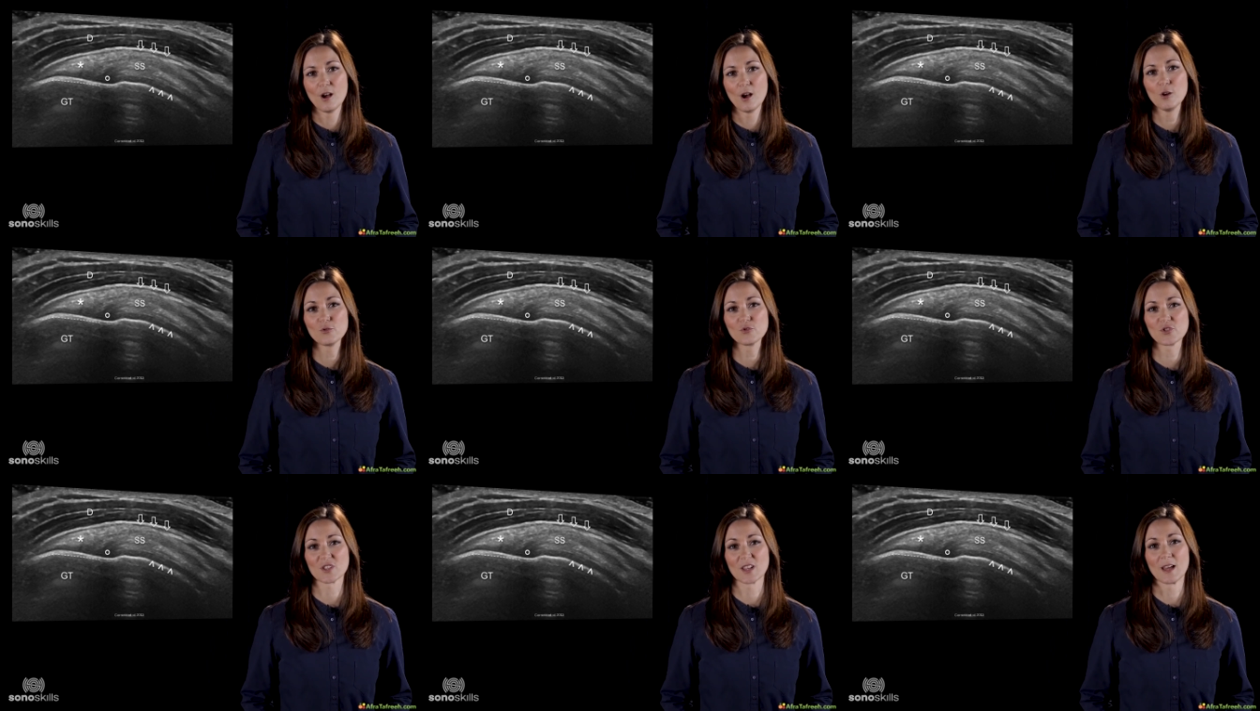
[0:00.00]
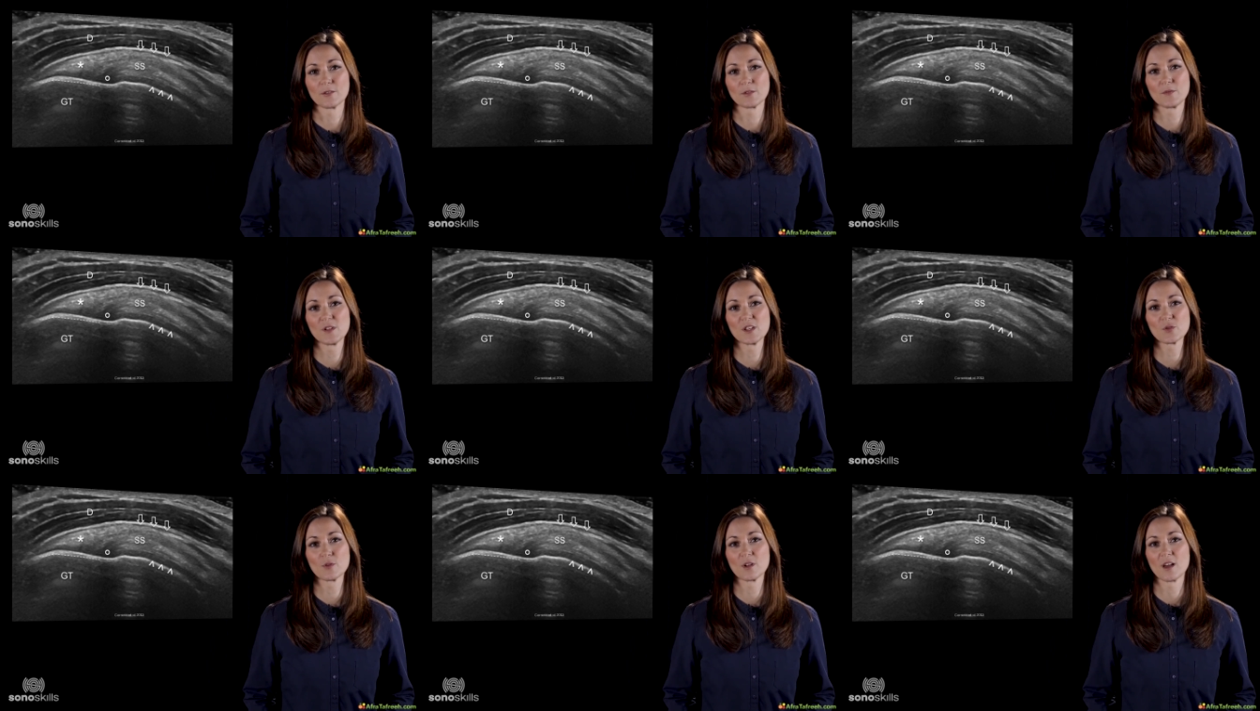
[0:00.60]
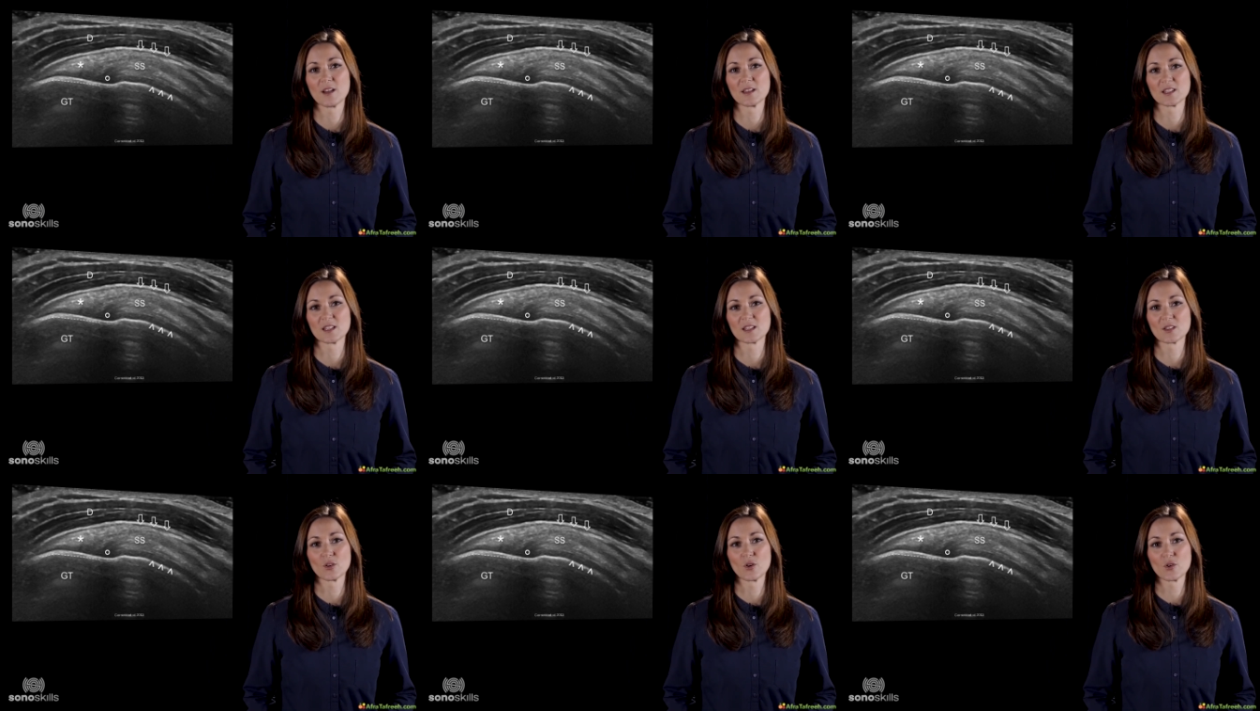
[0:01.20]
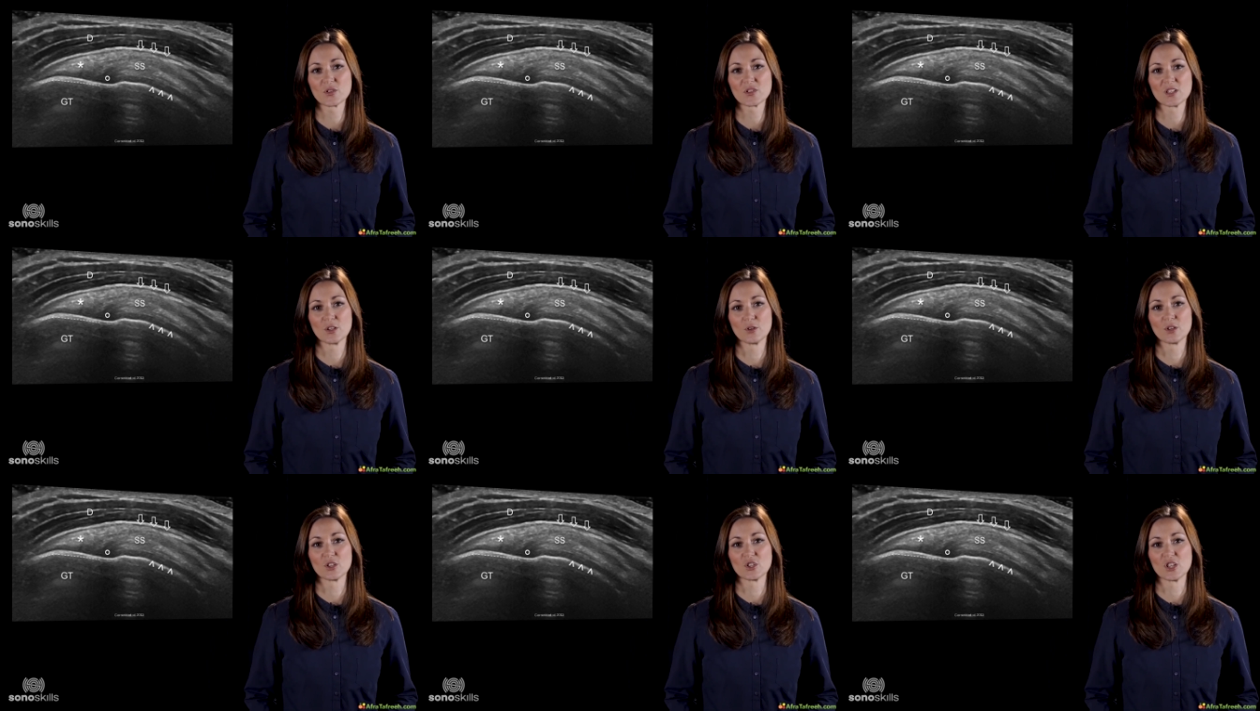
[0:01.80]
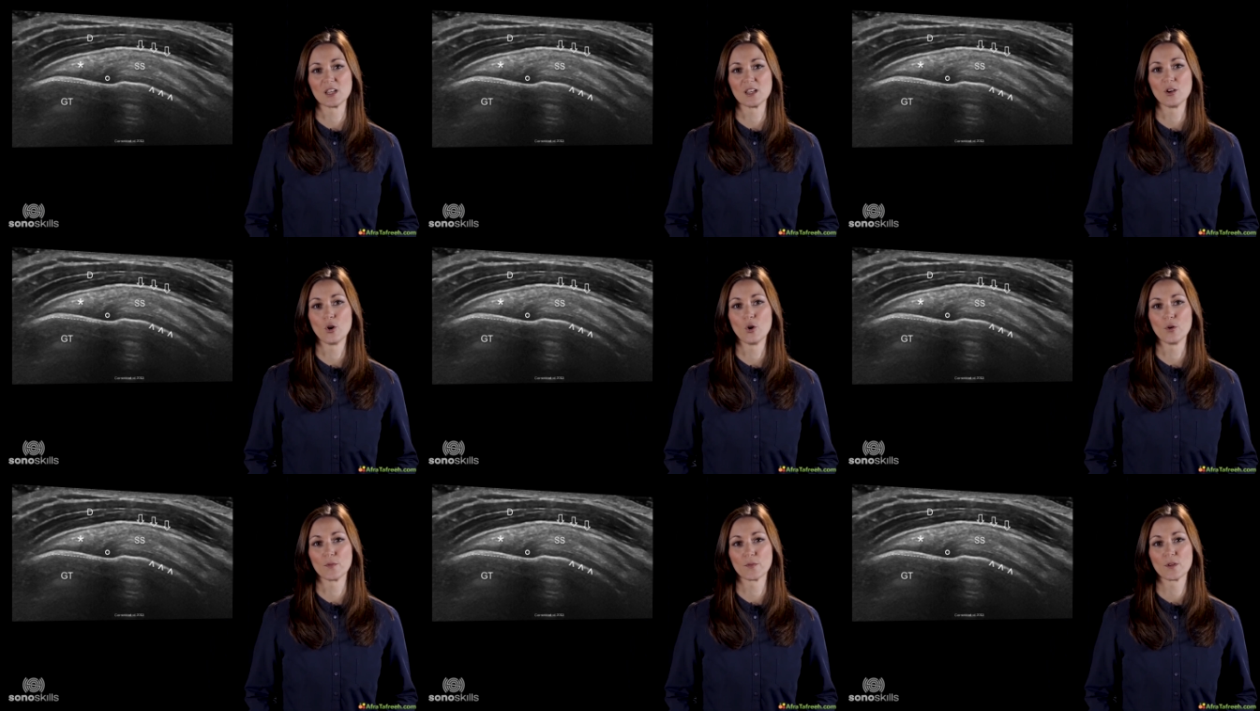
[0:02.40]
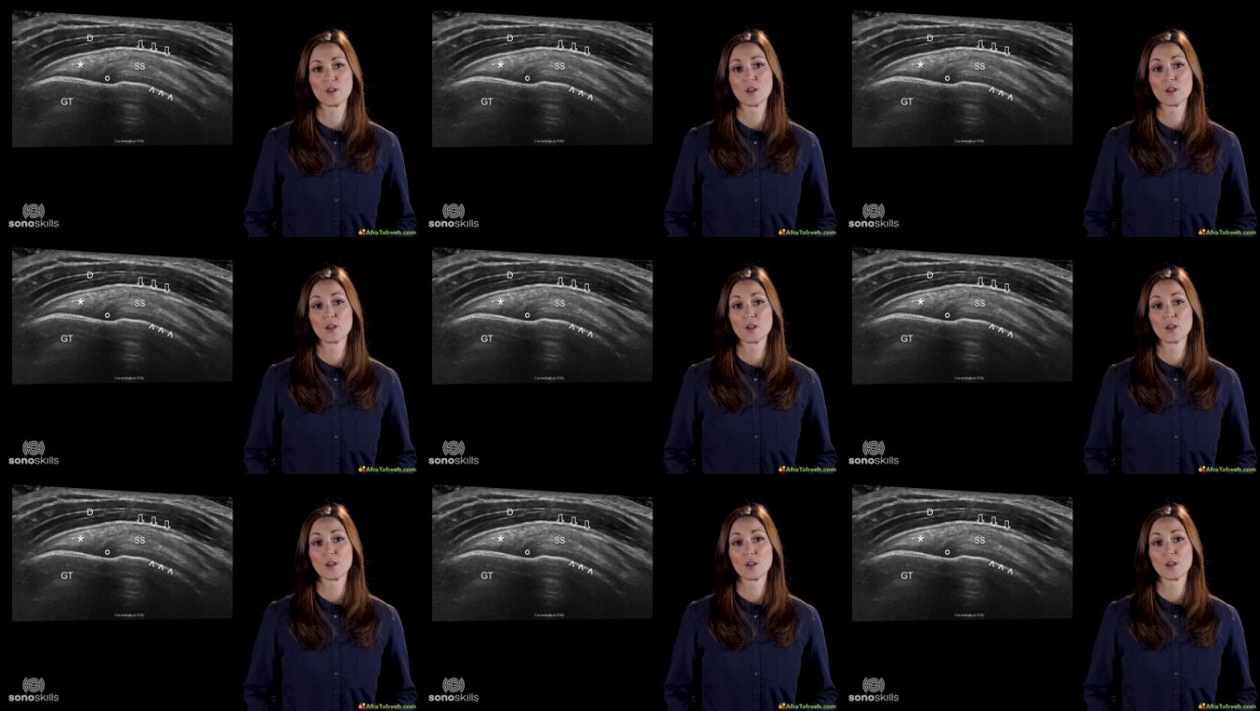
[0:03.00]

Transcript: Ultrasound visualises the osteology of